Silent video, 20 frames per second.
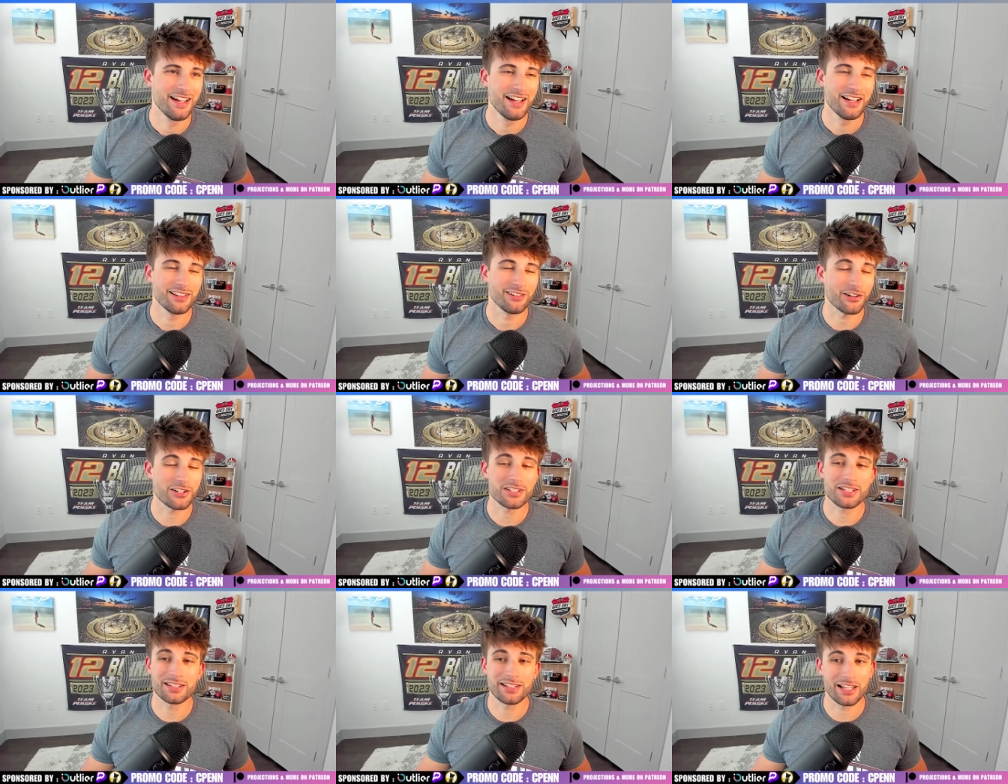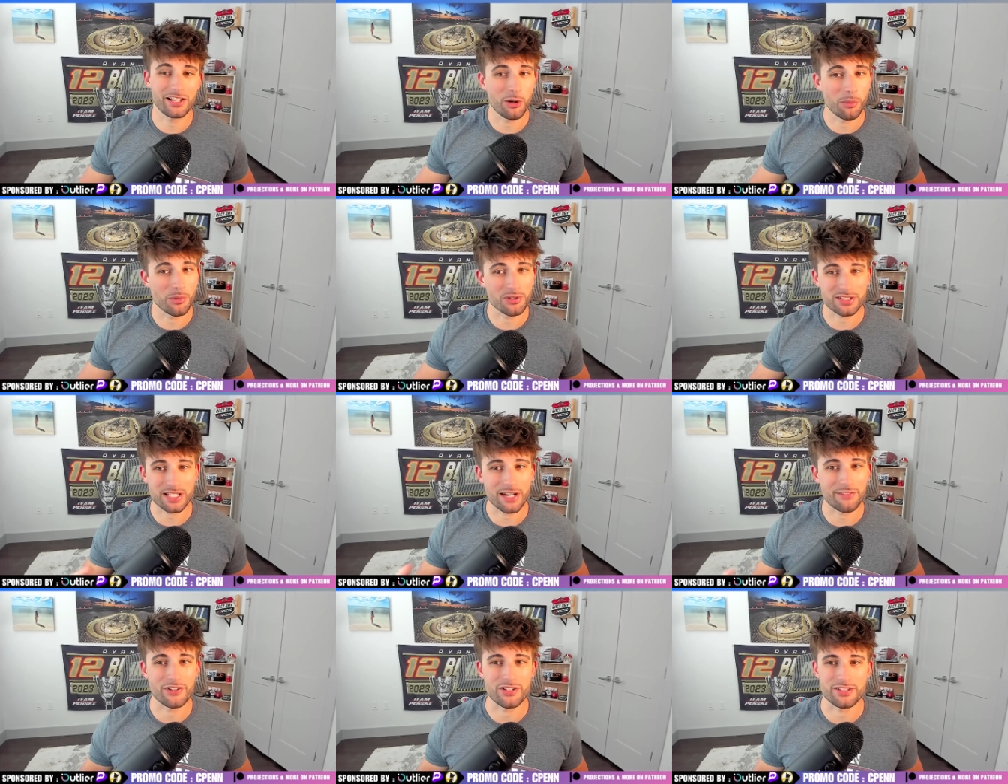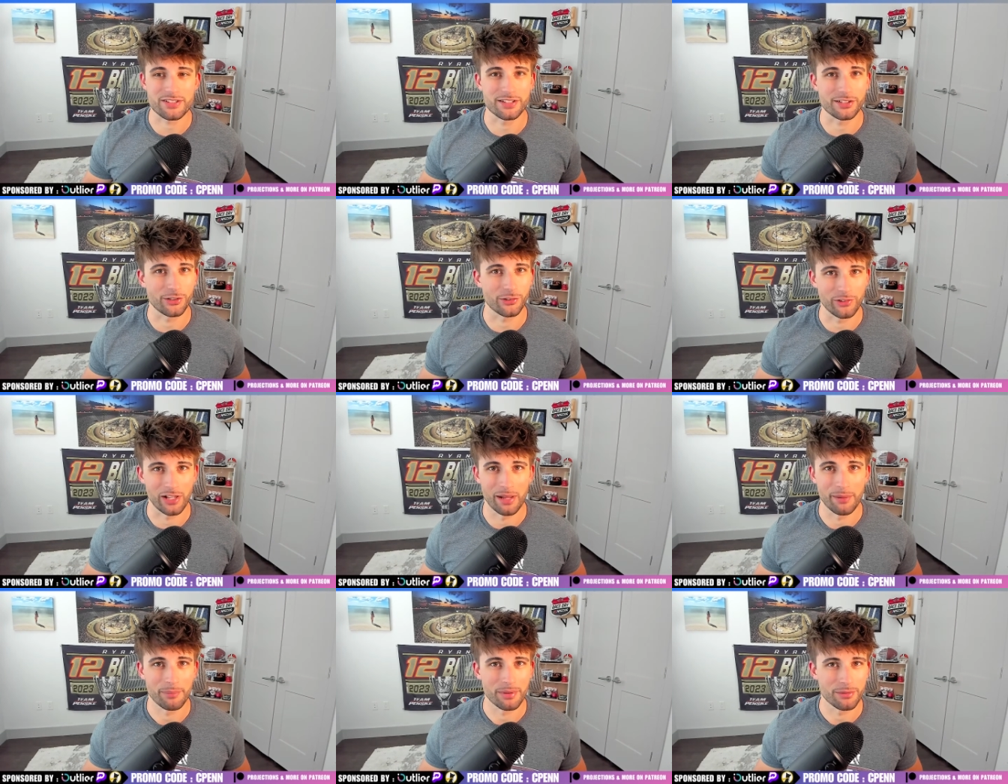Larson led almost every single
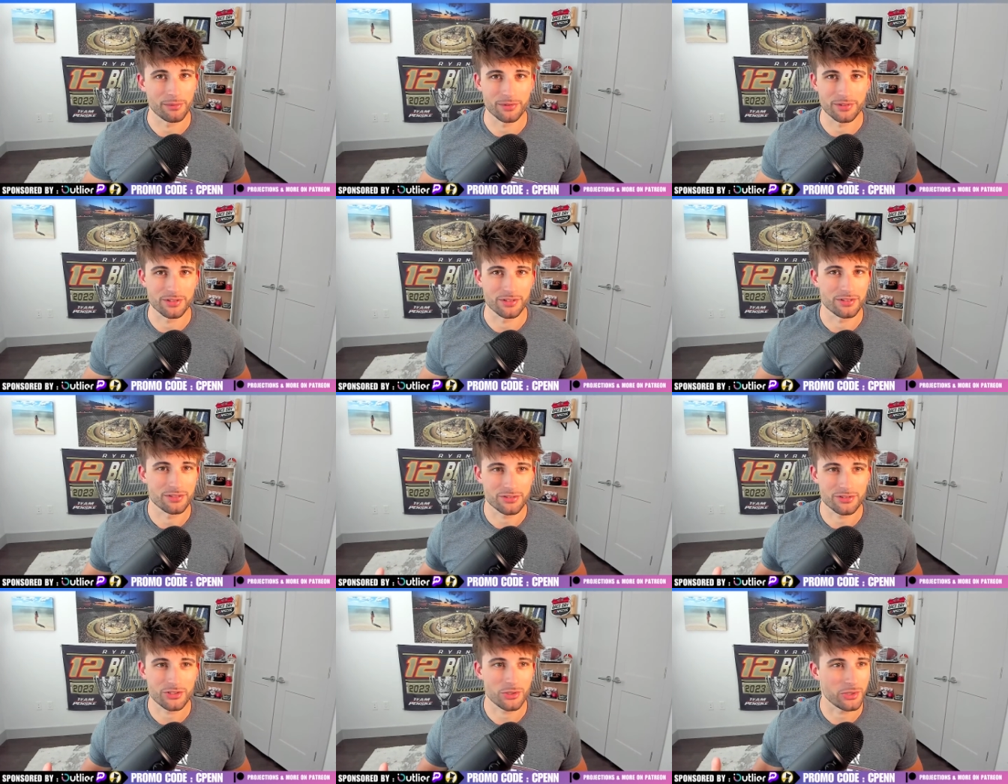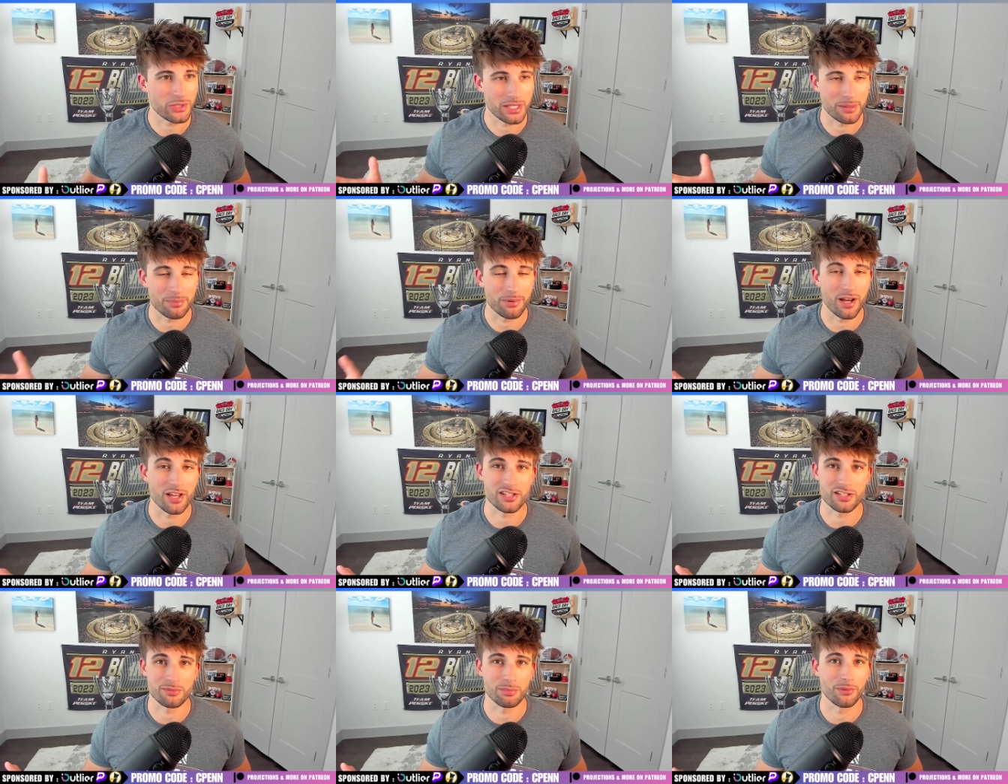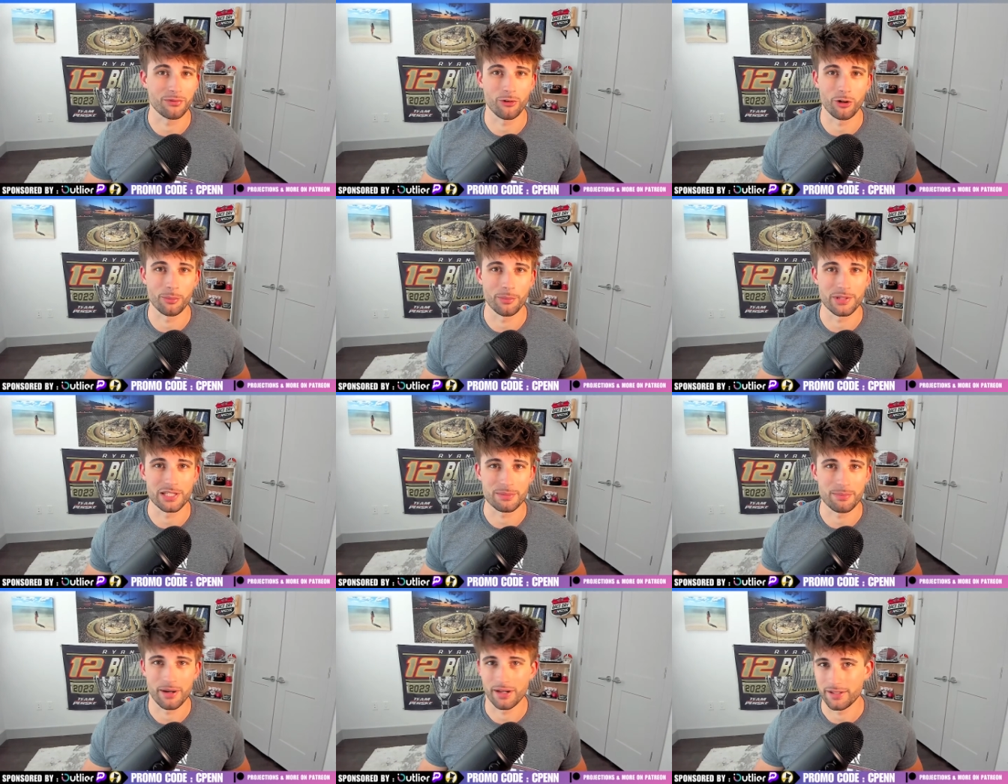lap. It was truly impressive
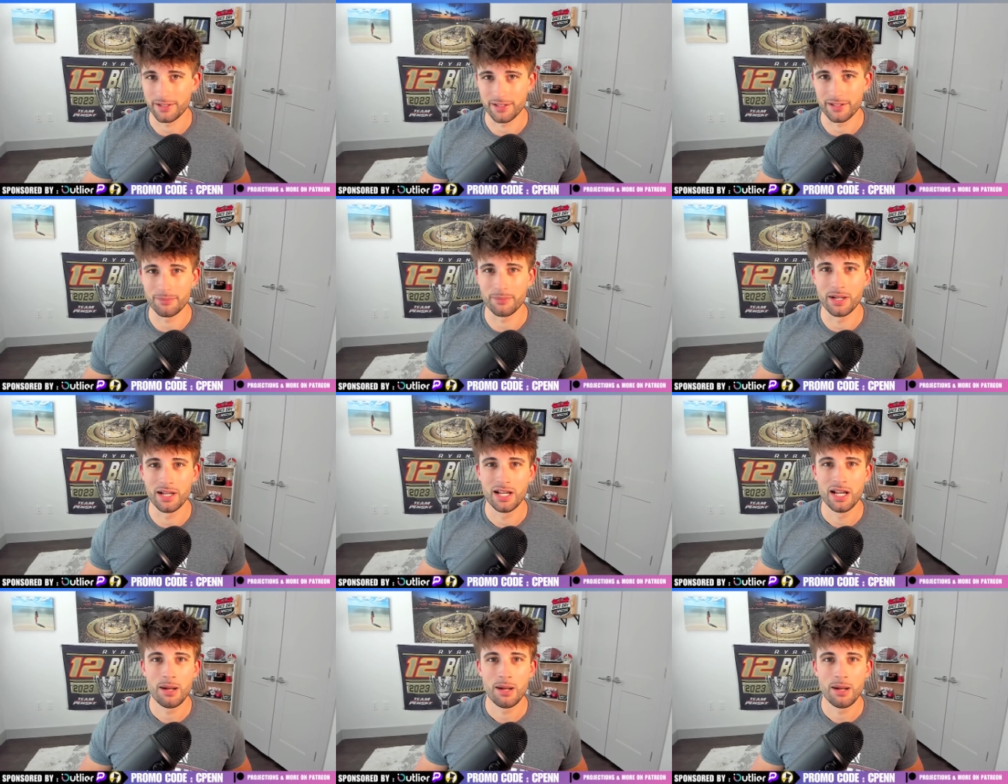performance by him.